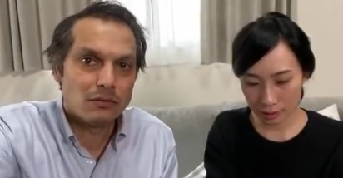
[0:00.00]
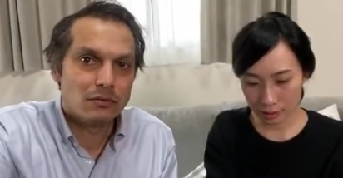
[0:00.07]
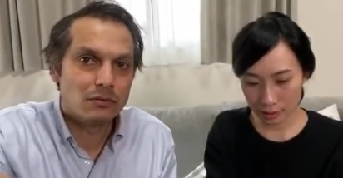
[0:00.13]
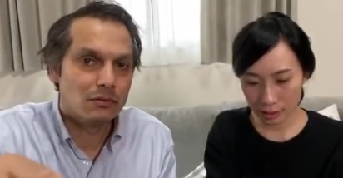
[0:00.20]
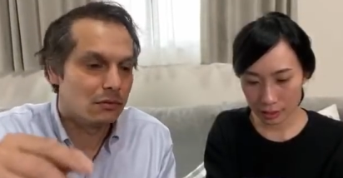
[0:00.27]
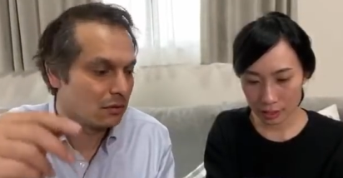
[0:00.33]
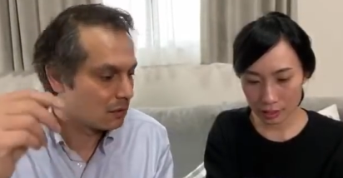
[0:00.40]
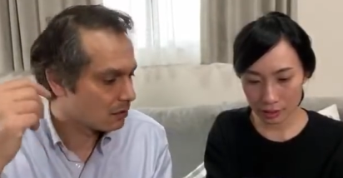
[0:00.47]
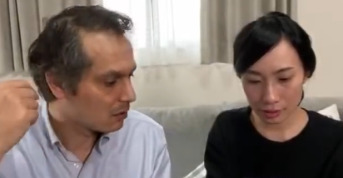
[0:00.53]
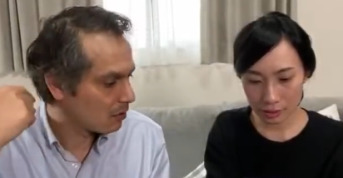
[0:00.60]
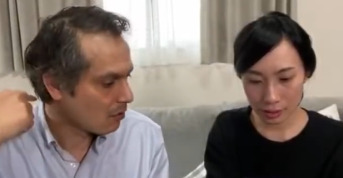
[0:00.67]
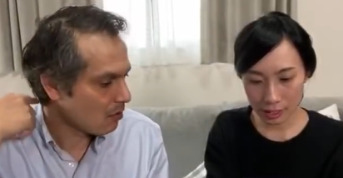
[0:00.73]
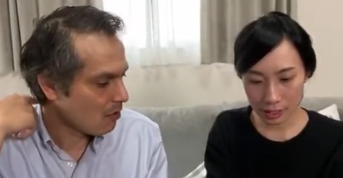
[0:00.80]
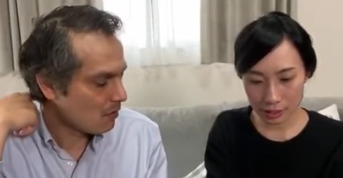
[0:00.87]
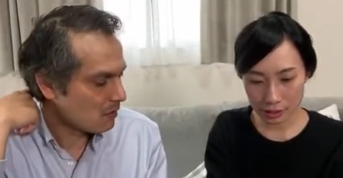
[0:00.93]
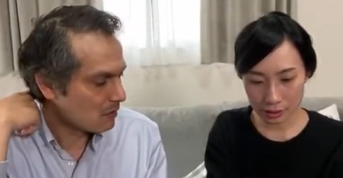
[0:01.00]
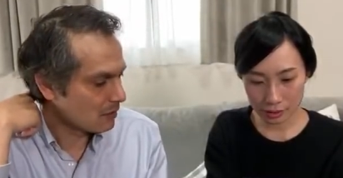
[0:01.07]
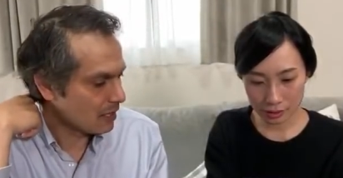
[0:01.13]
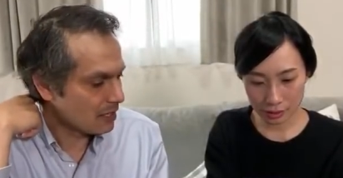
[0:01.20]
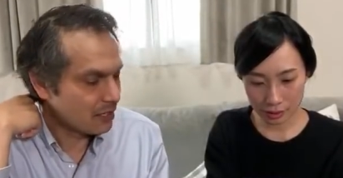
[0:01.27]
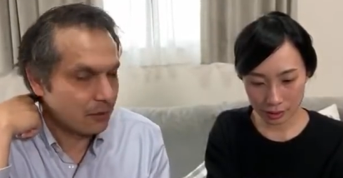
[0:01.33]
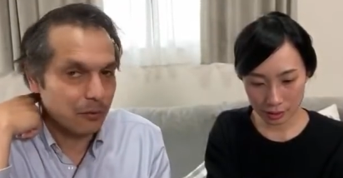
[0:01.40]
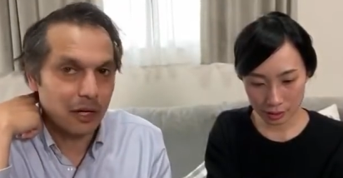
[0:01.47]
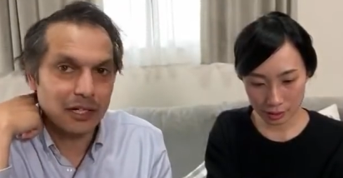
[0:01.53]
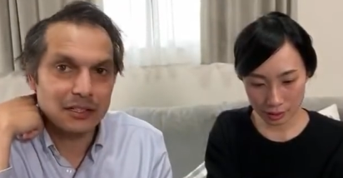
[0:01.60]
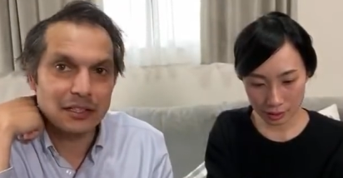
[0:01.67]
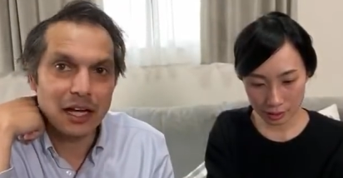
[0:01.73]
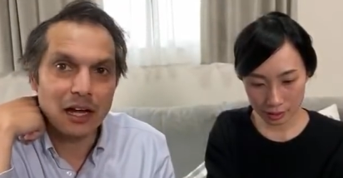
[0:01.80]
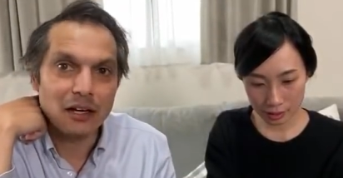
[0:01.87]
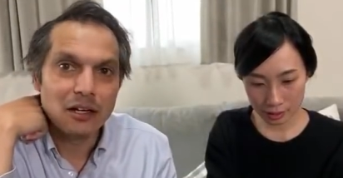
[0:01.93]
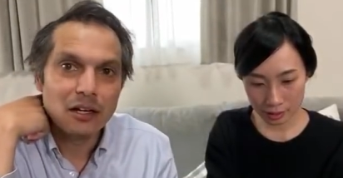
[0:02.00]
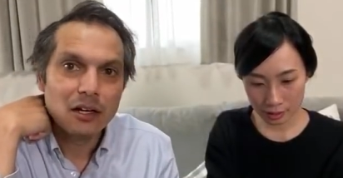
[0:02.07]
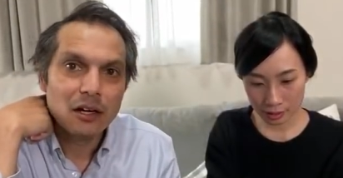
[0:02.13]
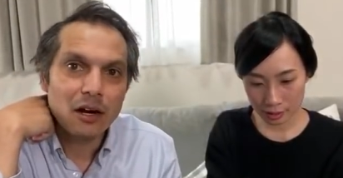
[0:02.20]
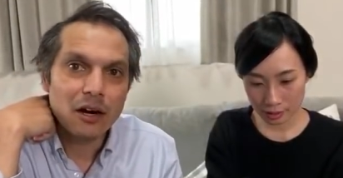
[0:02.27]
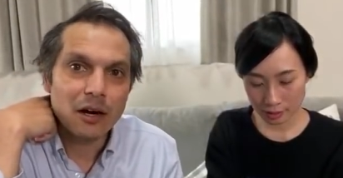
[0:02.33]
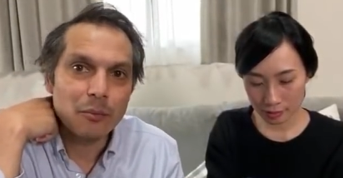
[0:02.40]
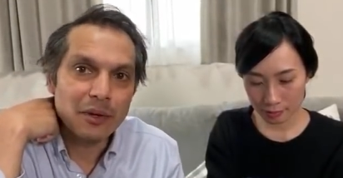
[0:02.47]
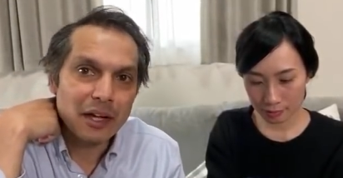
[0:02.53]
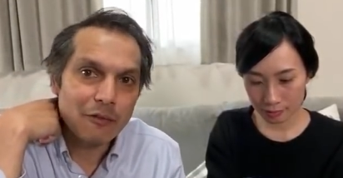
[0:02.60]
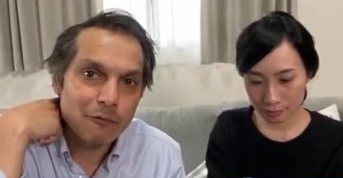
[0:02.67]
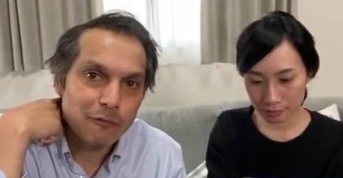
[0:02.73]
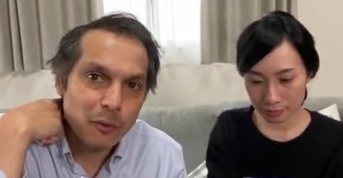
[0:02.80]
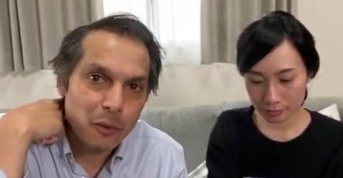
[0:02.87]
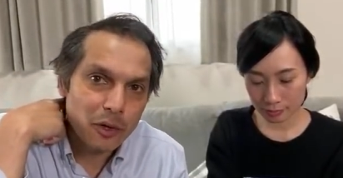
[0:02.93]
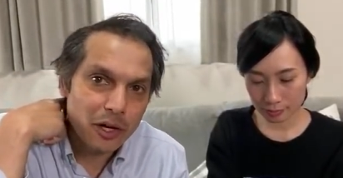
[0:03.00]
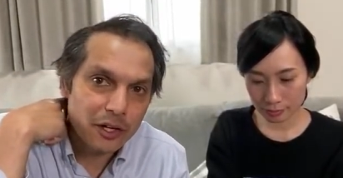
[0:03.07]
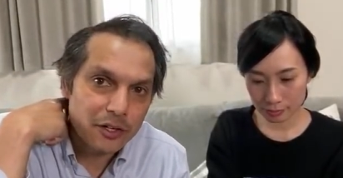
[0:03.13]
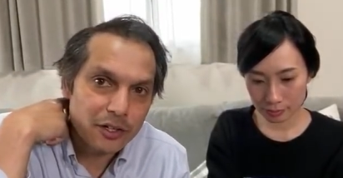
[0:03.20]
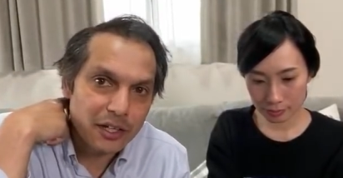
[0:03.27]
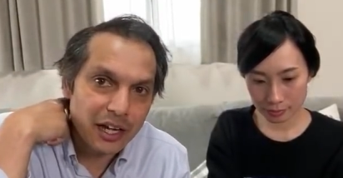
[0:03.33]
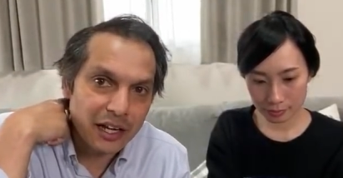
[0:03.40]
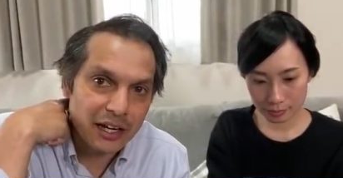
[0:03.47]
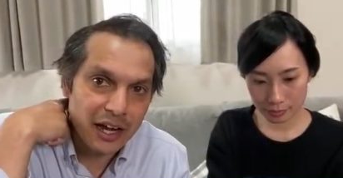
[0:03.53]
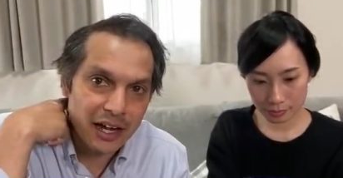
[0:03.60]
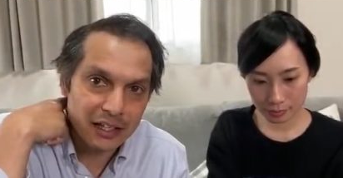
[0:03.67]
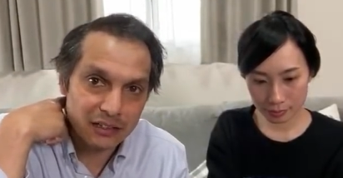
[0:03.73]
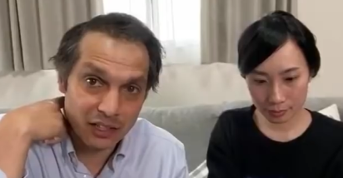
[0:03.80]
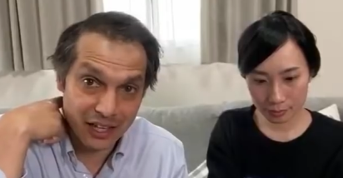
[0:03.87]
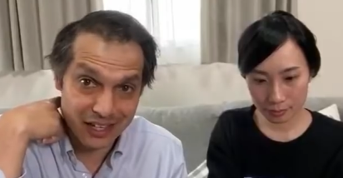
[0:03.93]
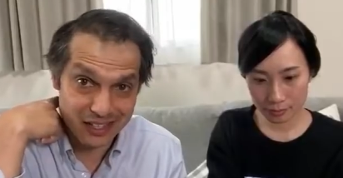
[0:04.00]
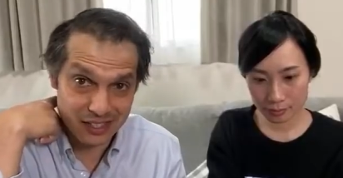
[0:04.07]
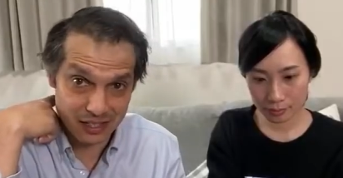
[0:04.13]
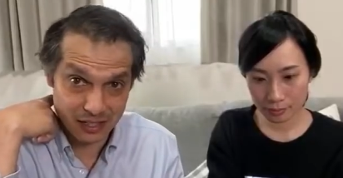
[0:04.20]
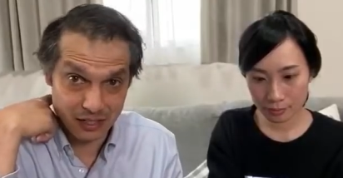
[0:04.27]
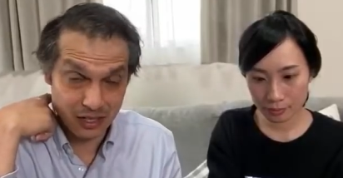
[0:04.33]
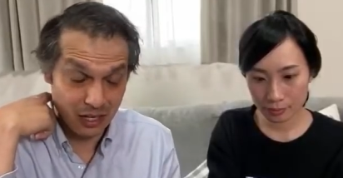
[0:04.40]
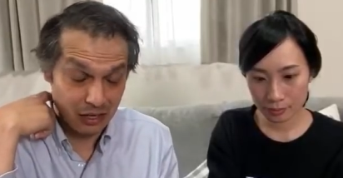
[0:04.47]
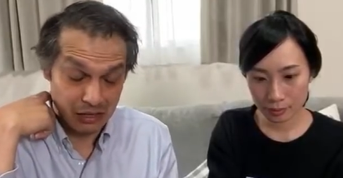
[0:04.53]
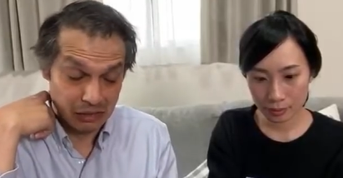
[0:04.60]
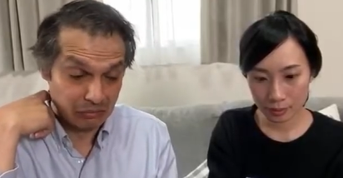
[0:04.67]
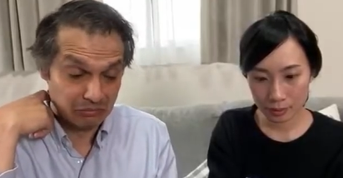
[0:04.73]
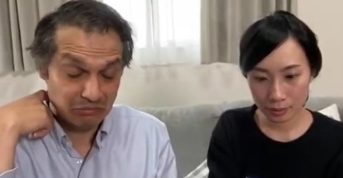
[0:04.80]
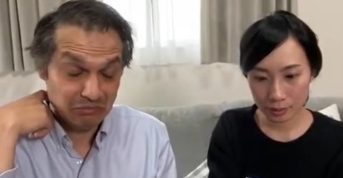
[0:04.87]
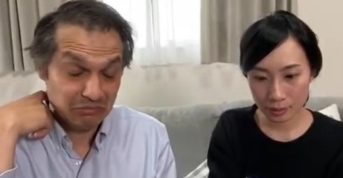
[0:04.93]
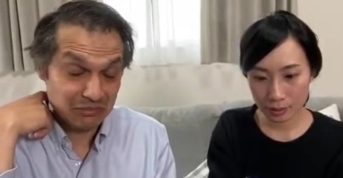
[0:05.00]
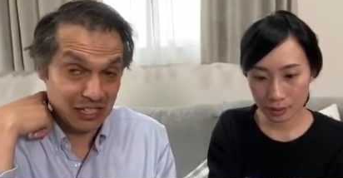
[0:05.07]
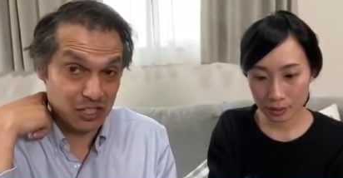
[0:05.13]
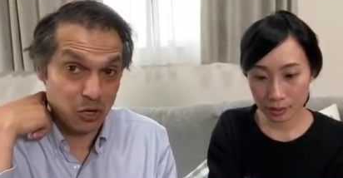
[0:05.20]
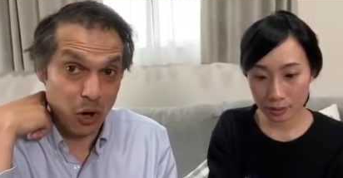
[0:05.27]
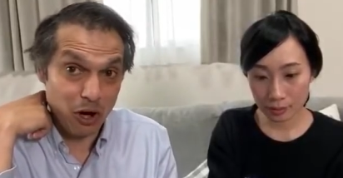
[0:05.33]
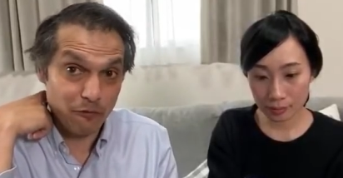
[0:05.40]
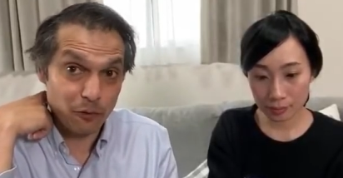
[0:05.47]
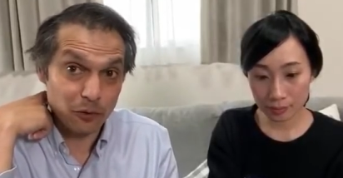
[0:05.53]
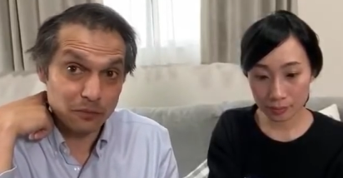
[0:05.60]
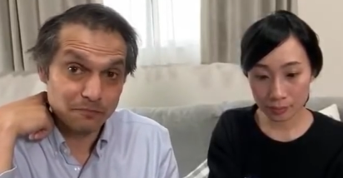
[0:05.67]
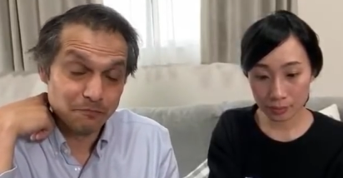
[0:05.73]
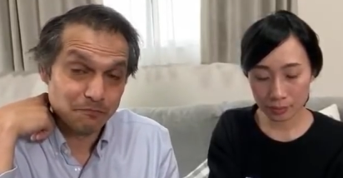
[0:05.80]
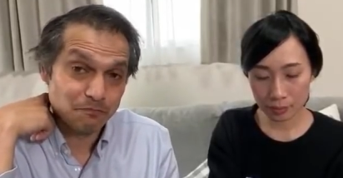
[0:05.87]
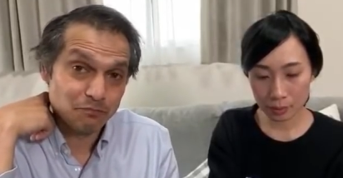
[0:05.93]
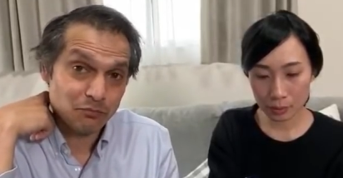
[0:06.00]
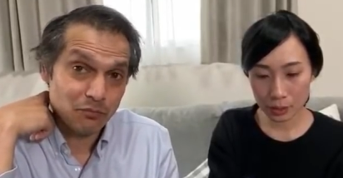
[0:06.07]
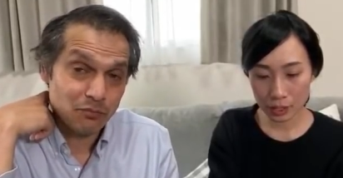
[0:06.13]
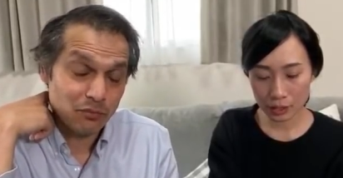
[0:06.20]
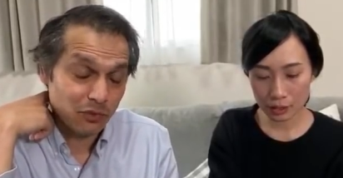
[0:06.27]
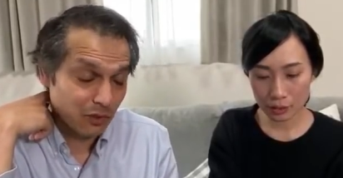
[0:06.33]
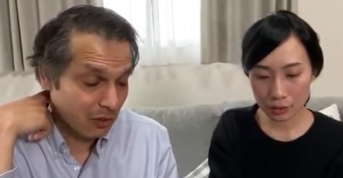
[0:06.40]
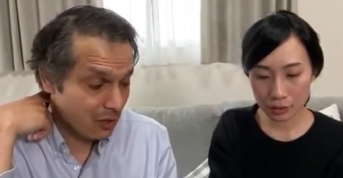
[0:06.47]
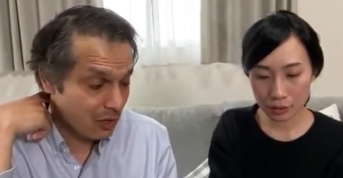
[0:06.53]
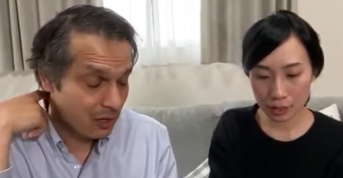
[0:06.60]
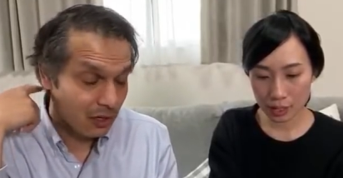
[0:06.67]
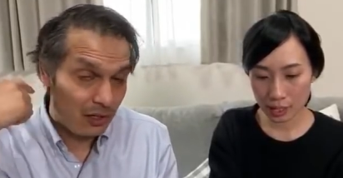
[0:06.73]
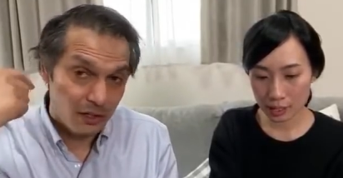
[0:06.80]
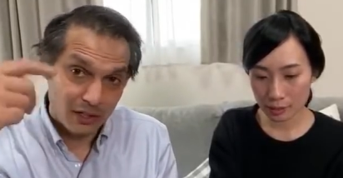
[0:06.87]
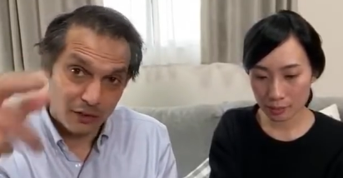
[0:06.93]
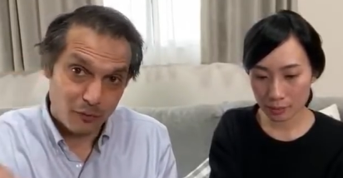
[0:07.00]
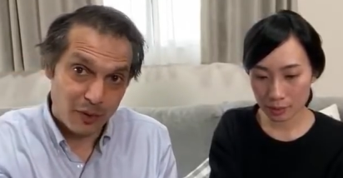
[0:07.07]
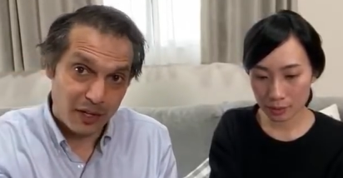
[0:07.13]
Speaker 1: didn't write.
Speaker 2: They didn't write that. All right, we have 408 likes. That's awful.
Speaker 1: But we can try. If